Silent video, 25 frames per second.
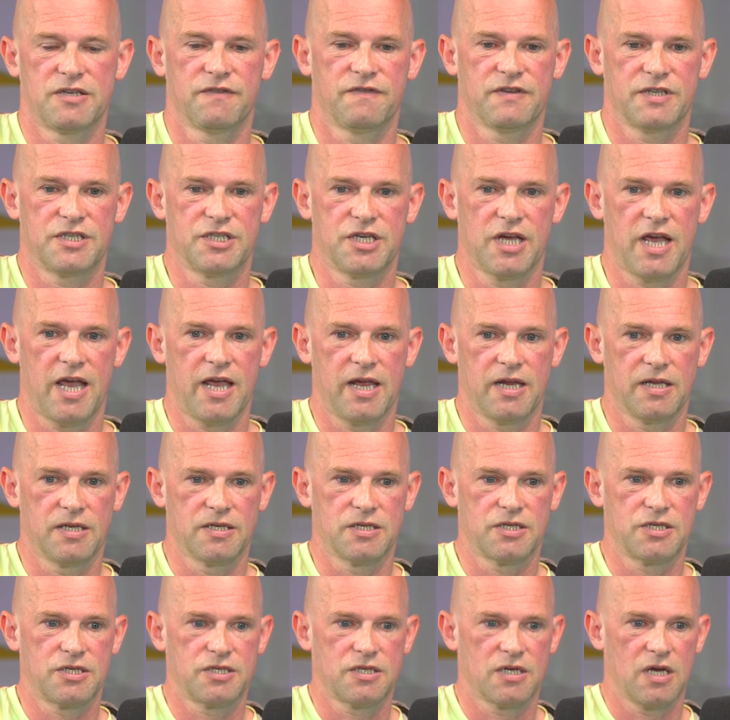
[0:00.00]
of a
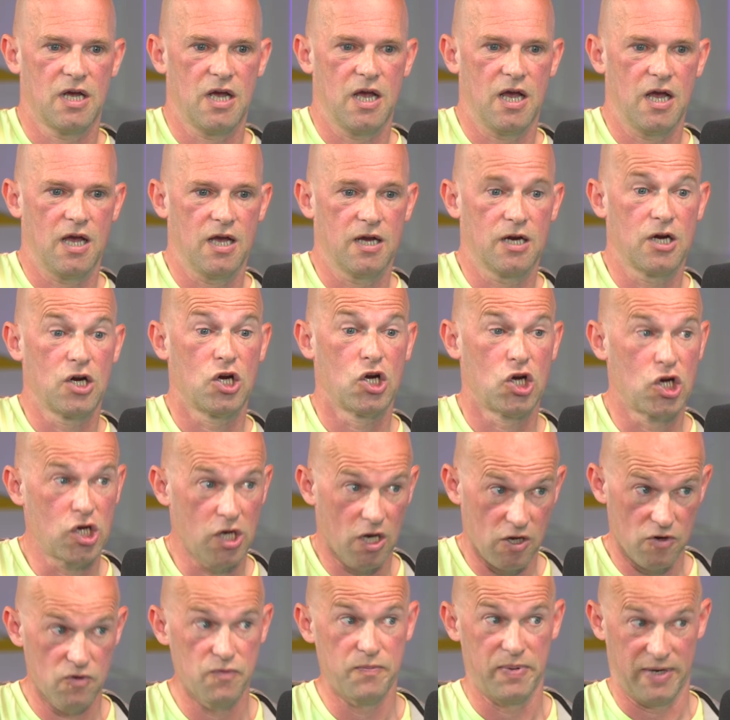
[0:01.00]
change
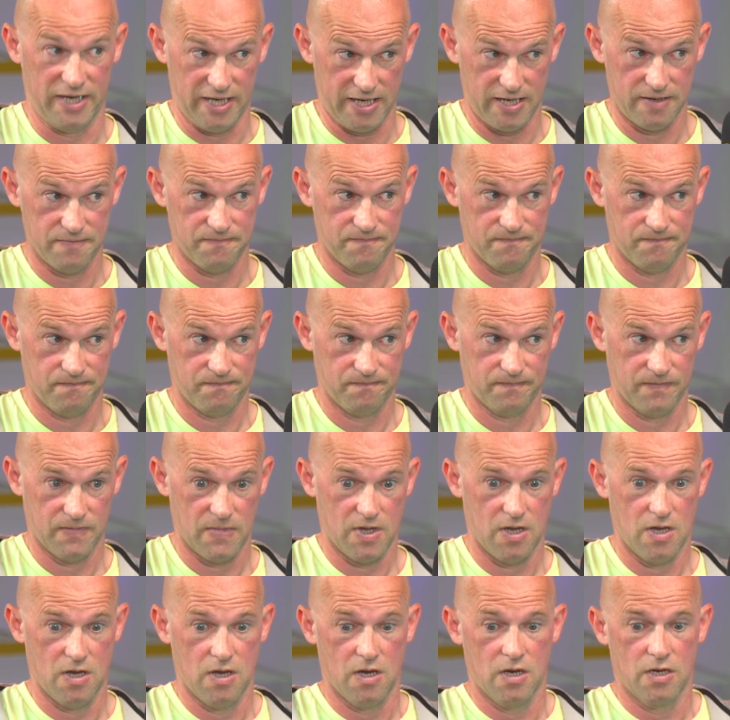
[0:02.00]
globally
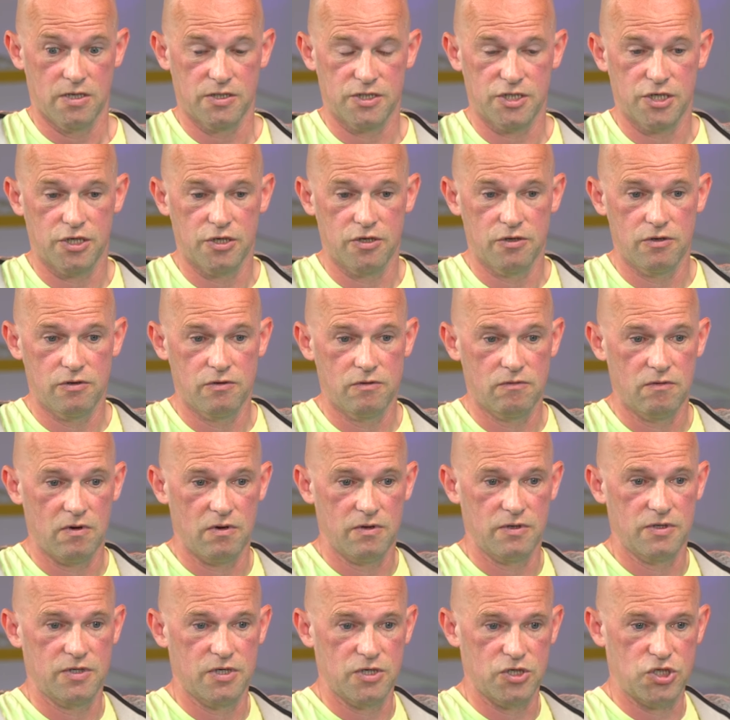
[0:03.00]
to
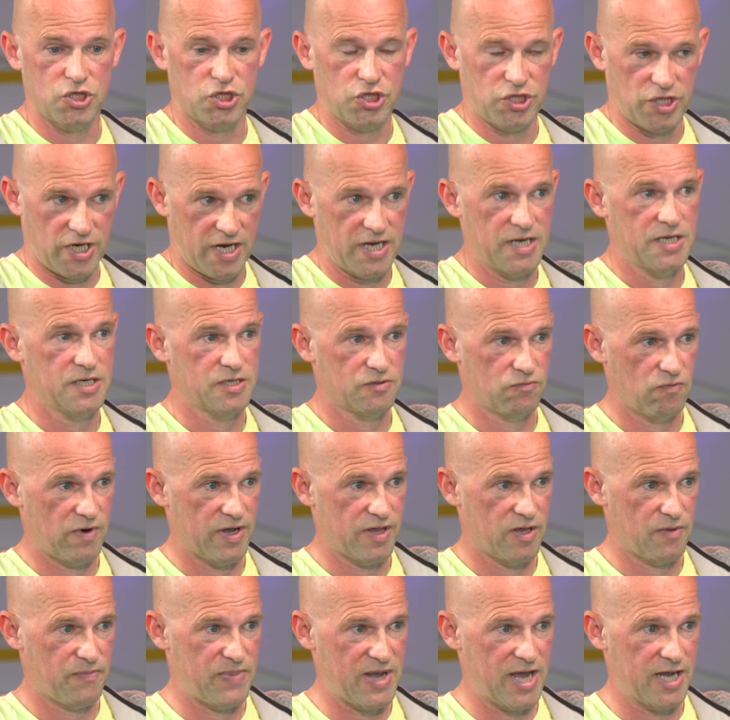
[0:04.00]
change
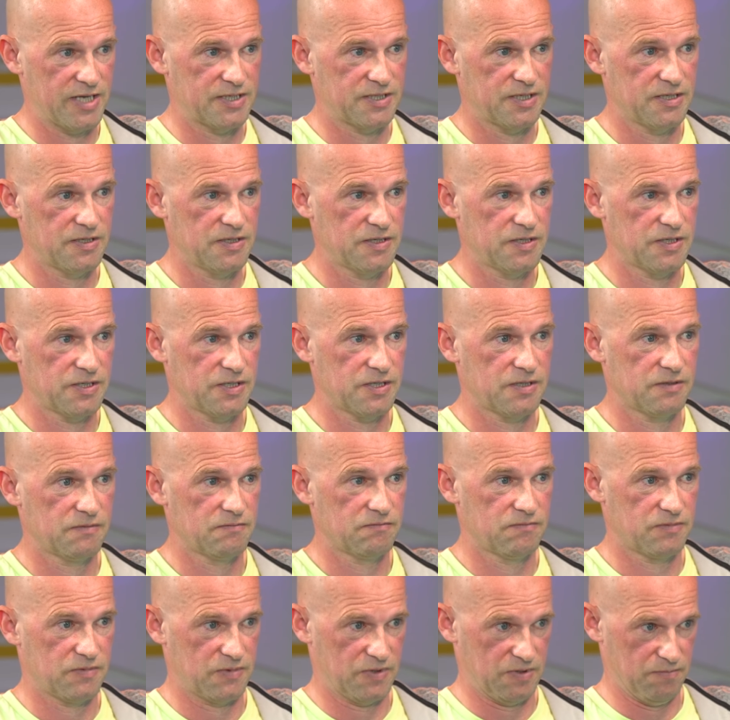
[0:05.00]
weather patterns
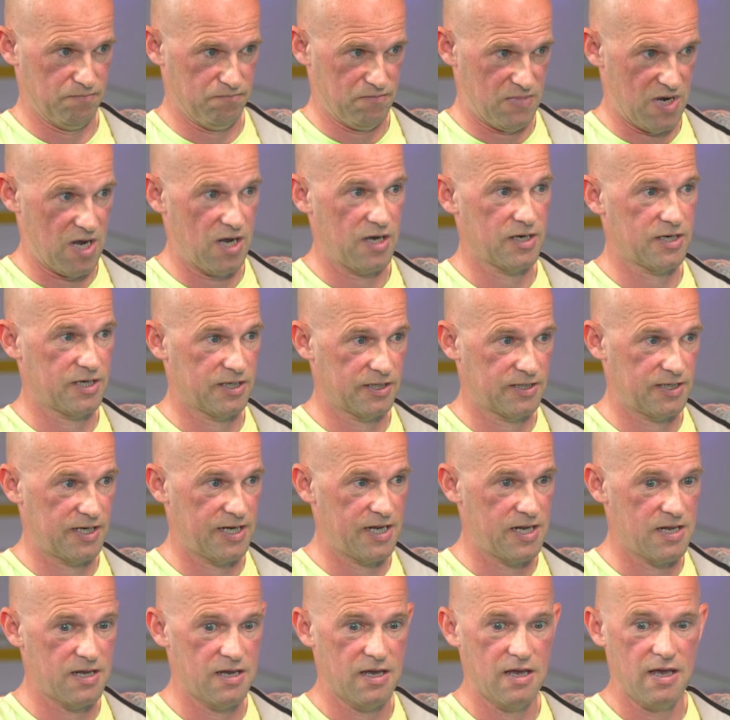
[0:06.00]

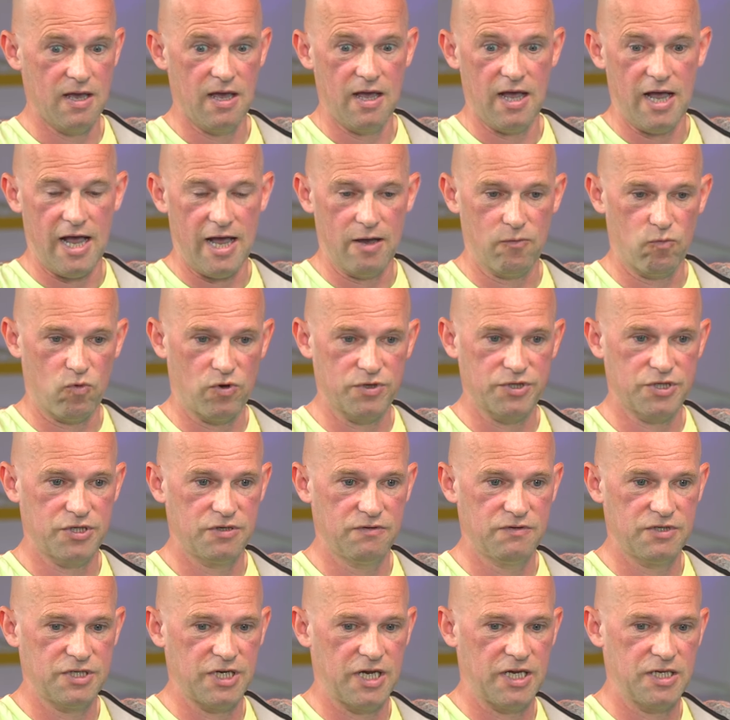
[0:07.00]
markedly. And once
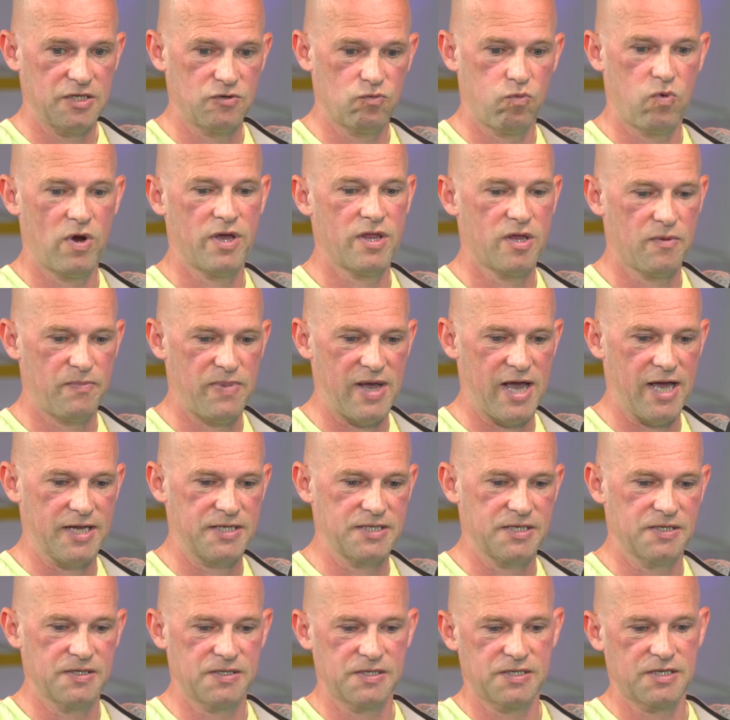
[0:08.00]
you change weather
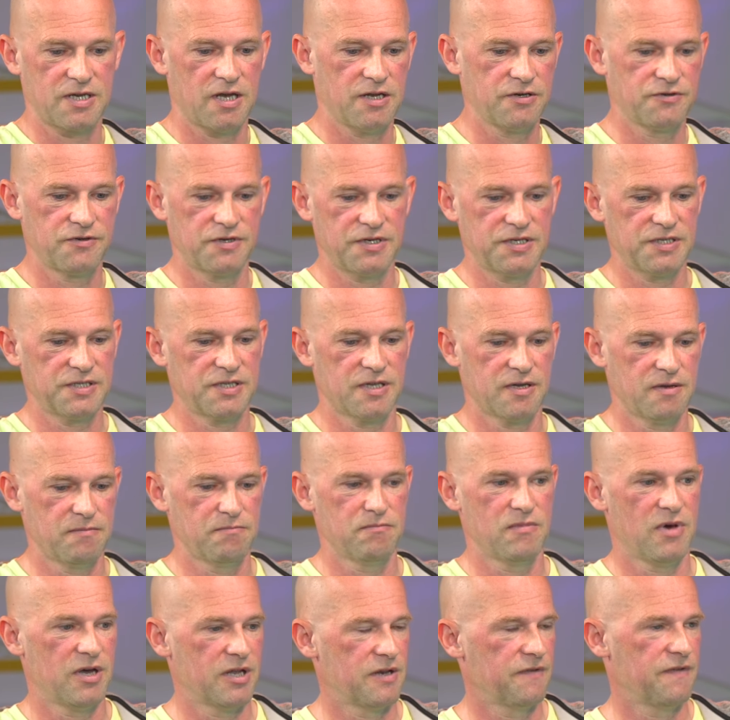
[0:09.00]
patterns, countries that
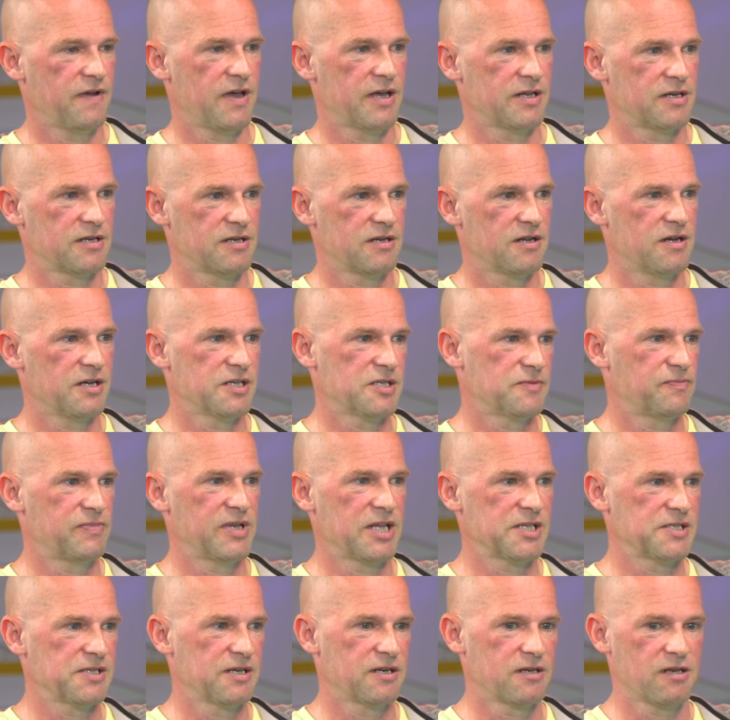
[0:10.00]
might have had a nice,
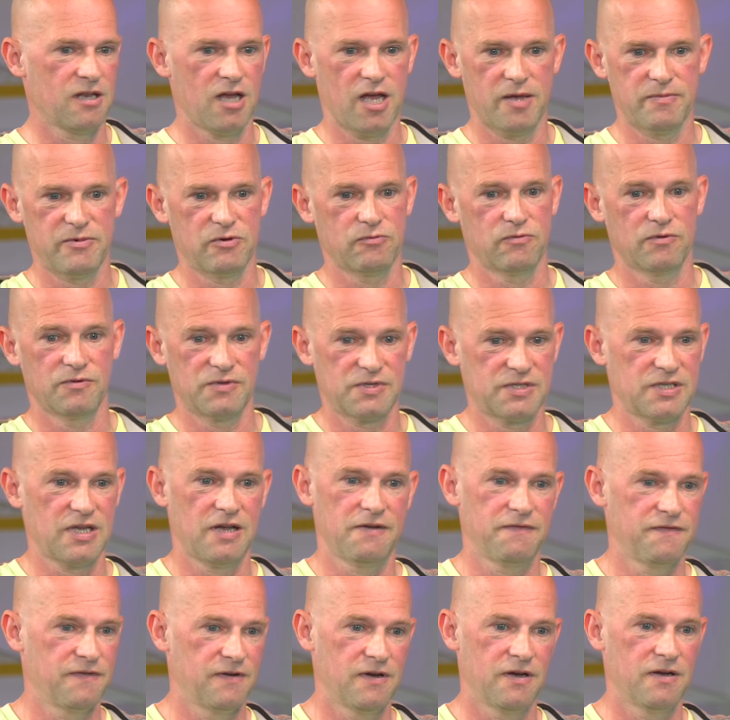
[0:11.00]
pleasant climate will
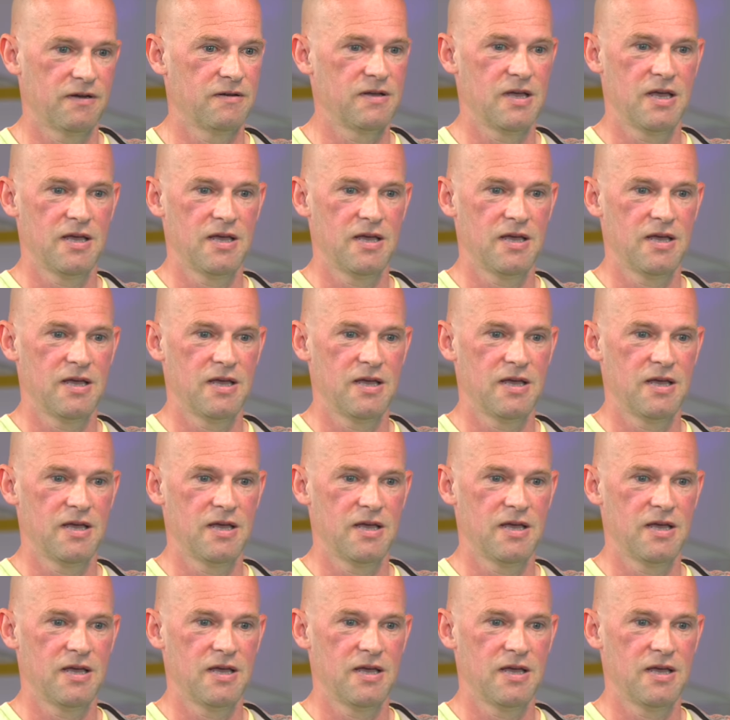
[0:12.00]
suffer,